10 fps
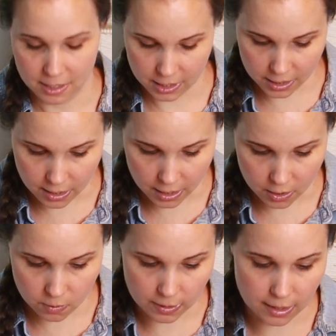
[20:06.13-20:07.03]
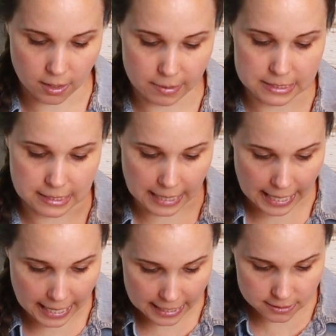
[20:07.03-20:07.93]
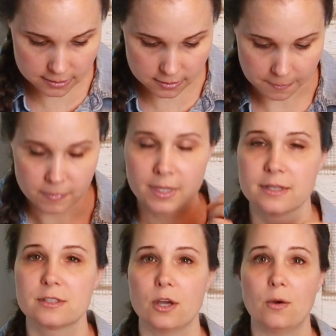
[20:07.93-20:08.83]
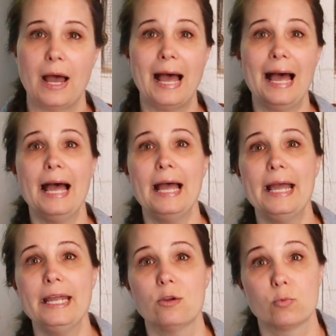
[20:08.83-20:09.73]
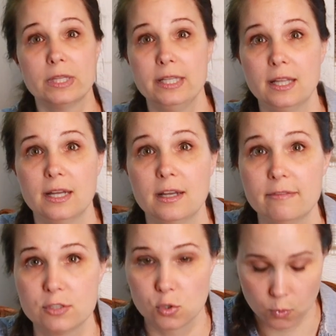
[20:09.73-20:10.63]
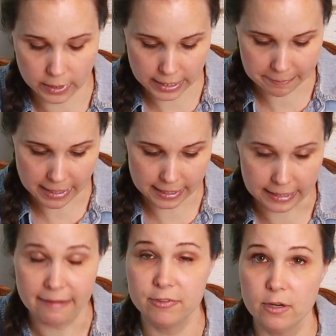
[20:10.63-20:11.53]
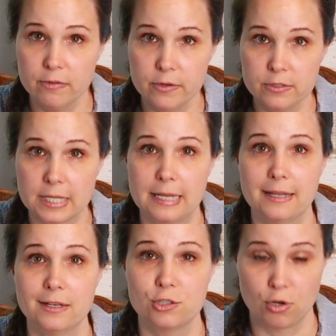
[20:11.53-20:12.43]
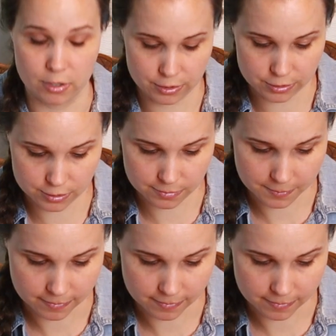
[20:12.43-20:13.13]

You know, it's glass. So I really love storing my leftovers in jars.